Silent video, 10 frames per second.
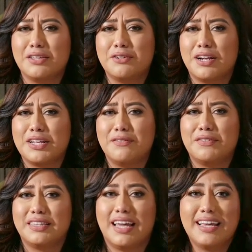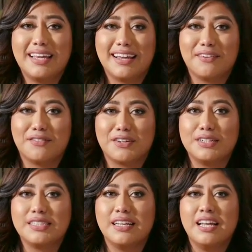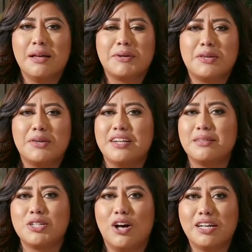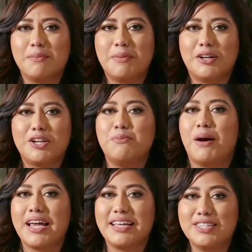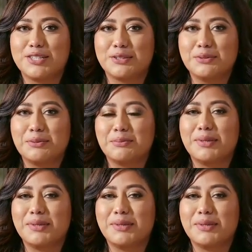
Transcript: that you're not even liking at first, but you hear them talk about it, you buy into